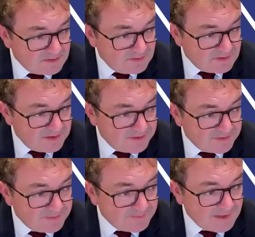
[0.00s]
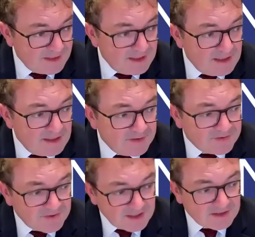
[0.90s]
cost orders.
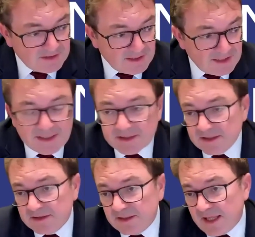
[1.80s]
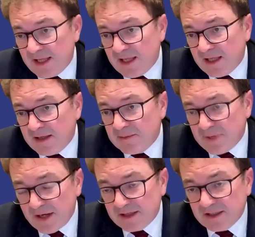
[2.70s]
Secondly, that there,
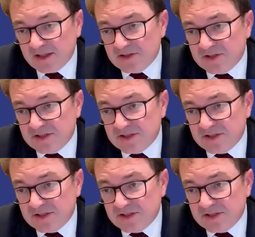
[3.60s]
by and